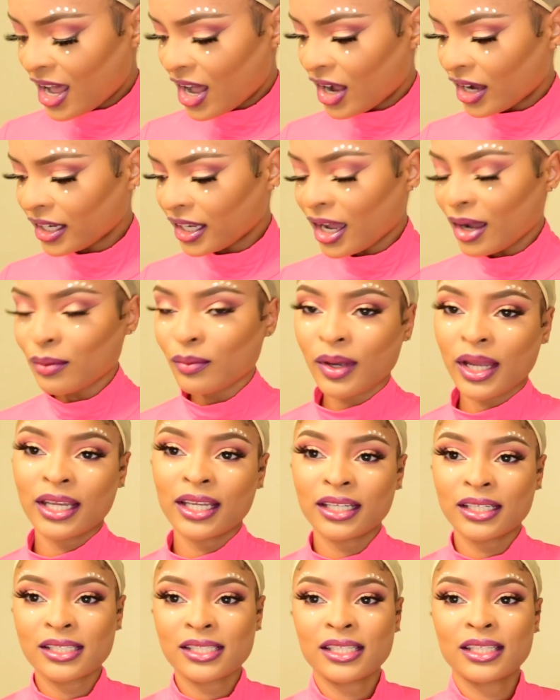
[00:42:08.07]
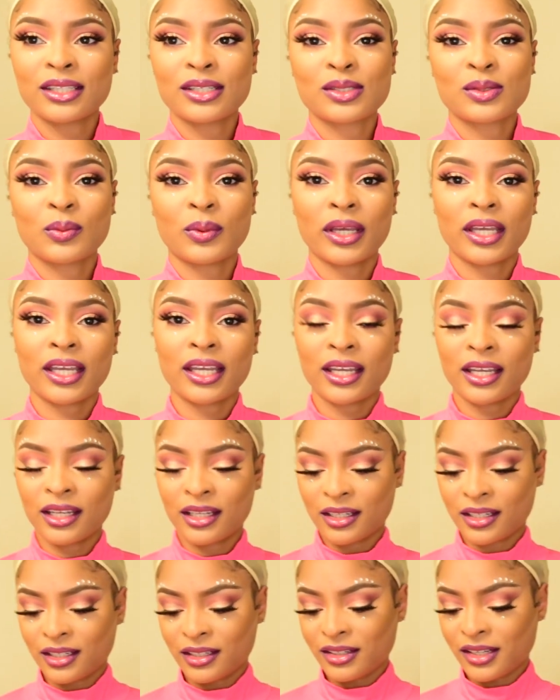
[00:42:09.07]
Are y'all ready to see this wig?
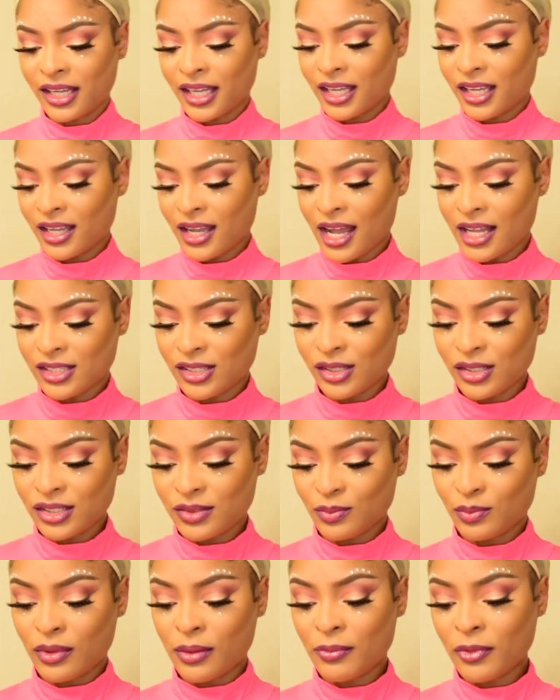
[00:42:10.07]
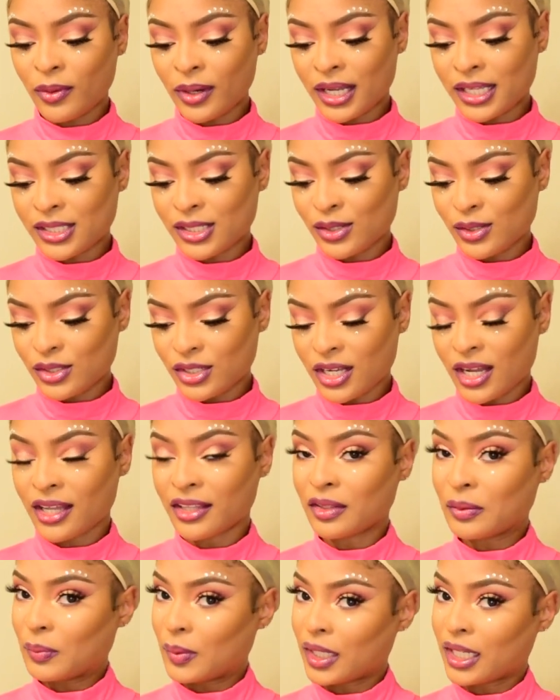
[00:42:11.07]
Okay, I told you, remember what I told
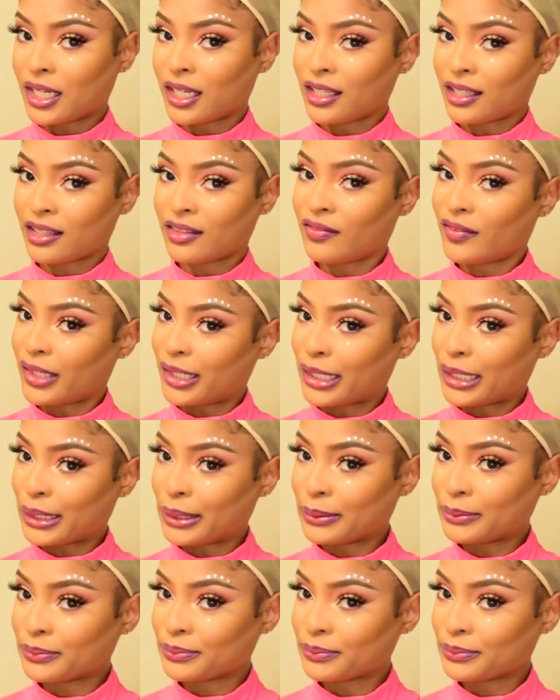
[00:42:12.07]
y'all in the beginning of the video?